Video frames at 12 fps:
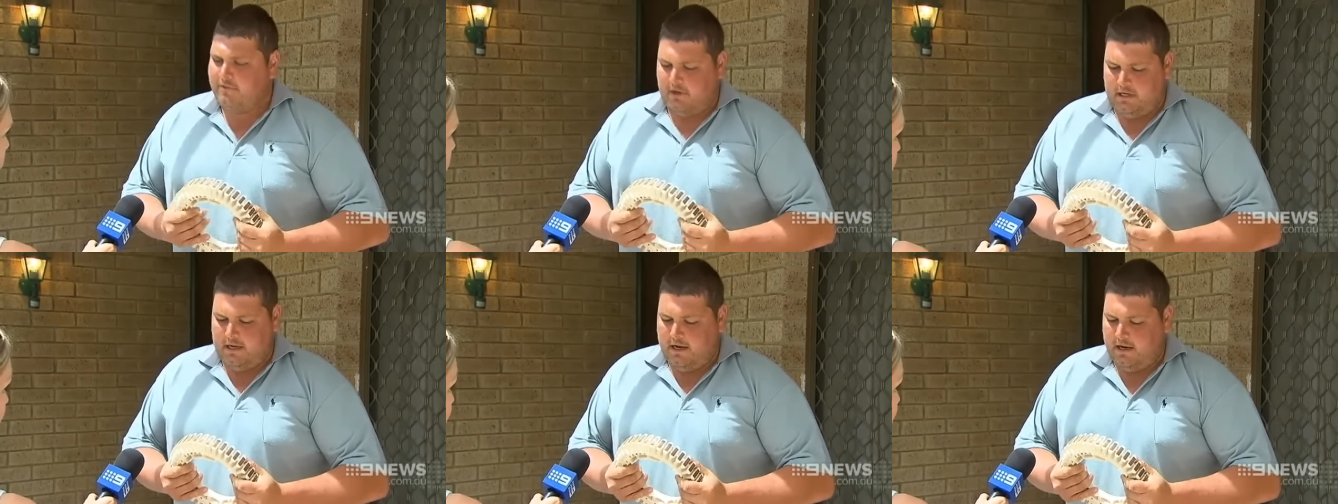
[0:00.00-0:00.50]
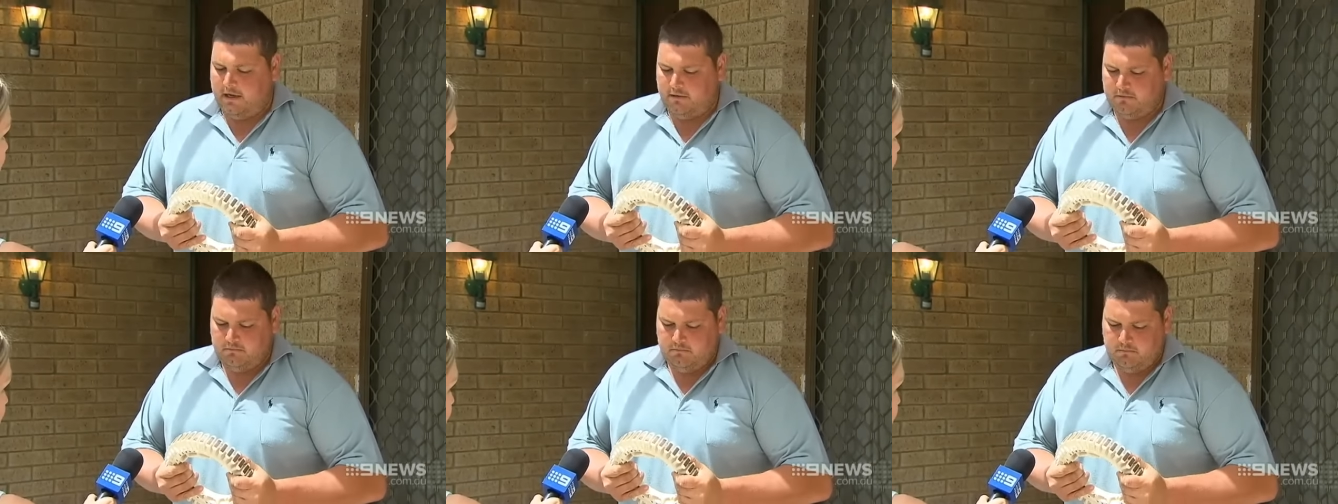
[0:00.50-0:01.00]
clearly hard,
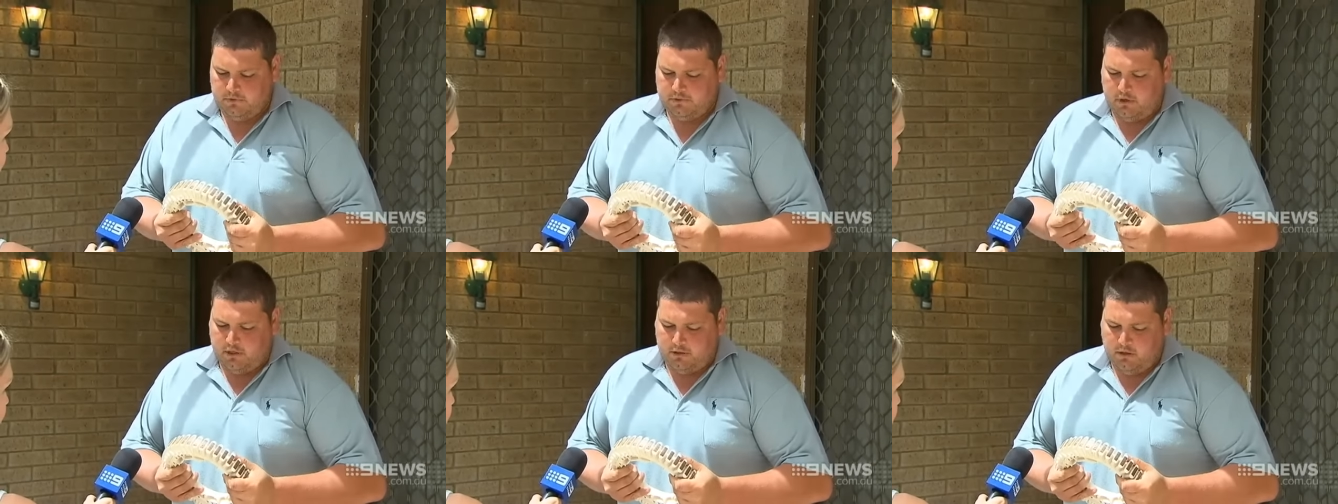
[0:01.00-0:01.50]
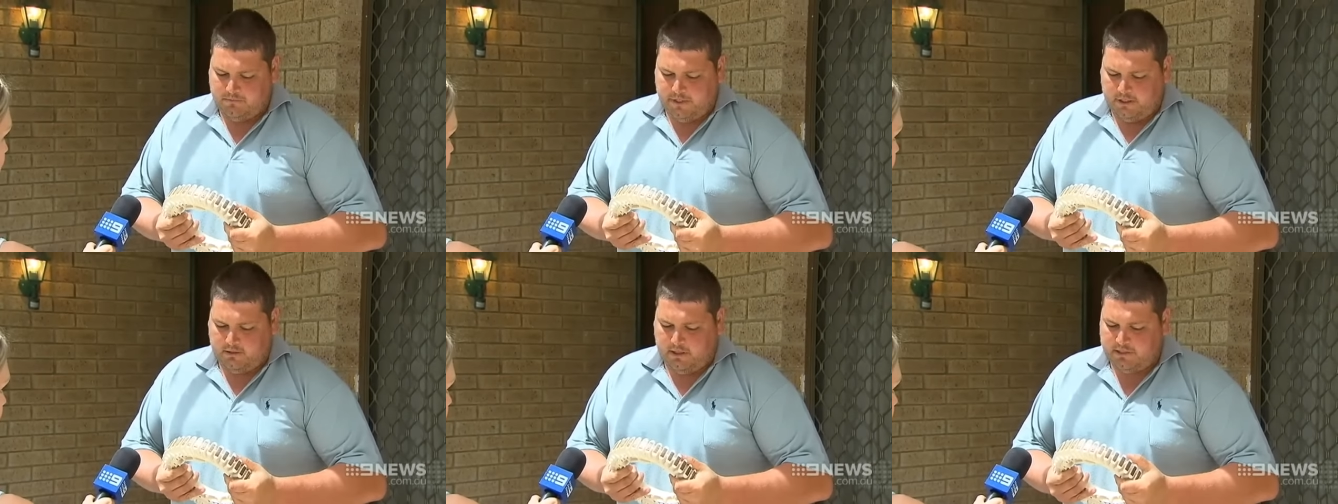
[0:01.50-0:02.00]
solid
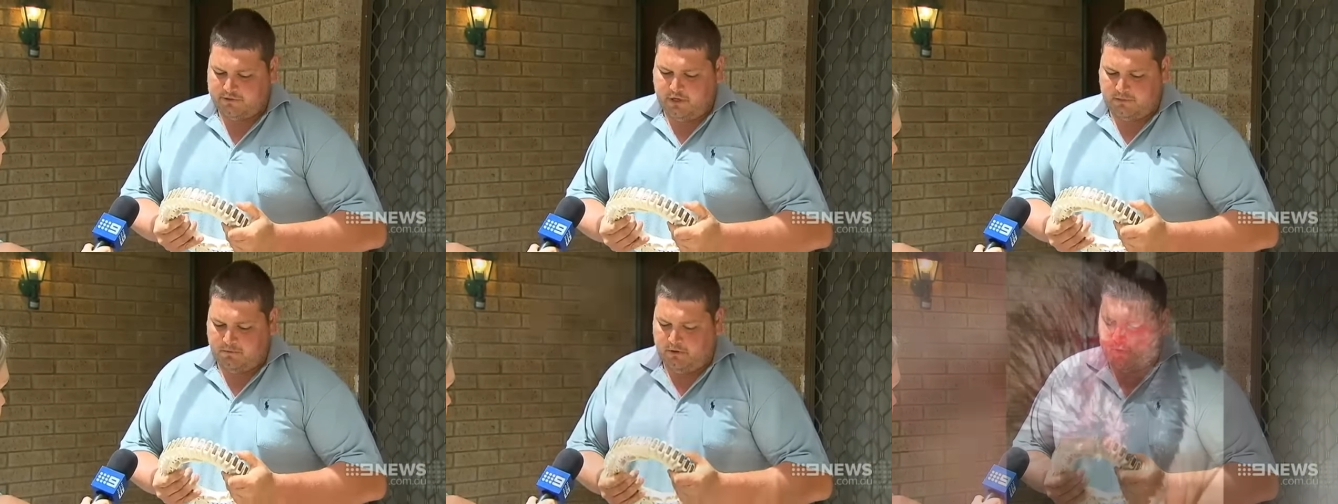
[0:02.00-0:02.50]
object, and they struck me on